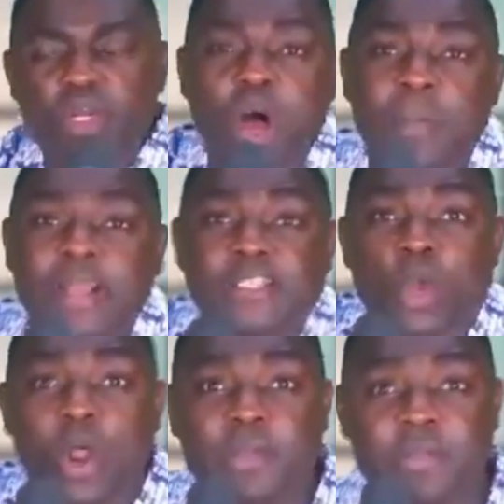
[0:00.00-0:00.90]
Nobody
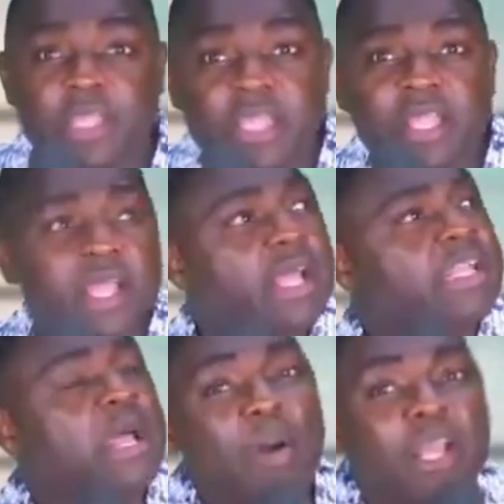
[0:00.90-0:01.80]
is calling me.
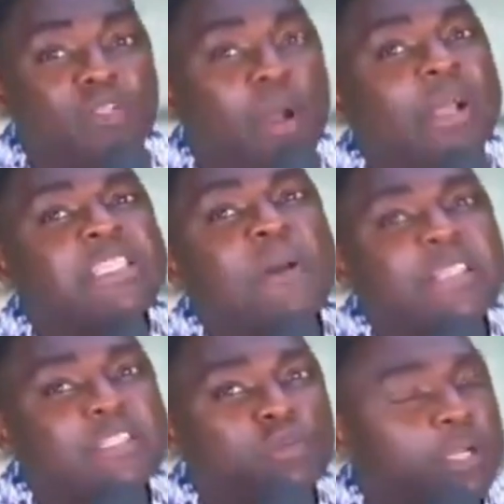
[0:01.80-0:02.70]
The money too I'm
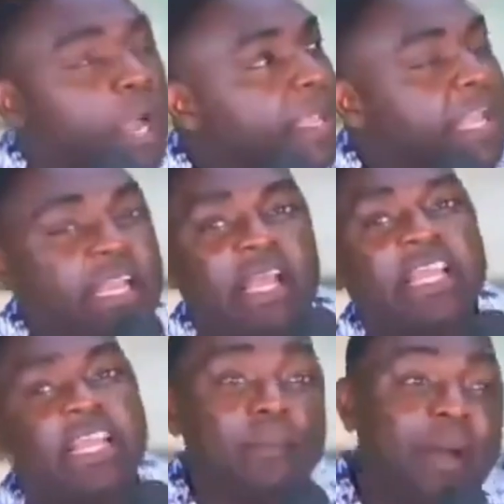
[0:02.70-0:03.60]
expecting to come in,
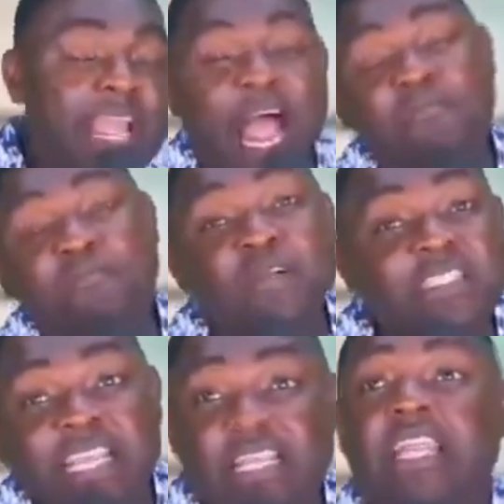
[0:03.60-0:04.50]
the money I have
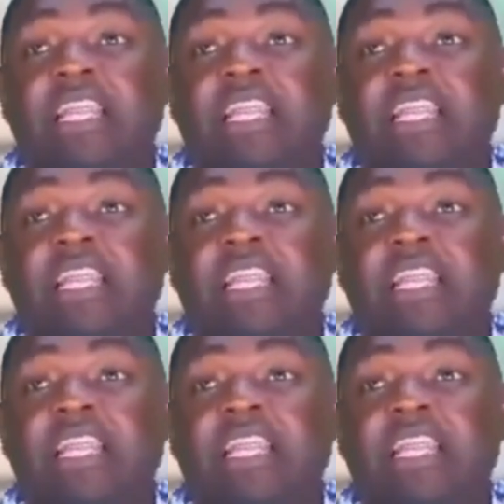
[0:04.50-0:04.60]
put in,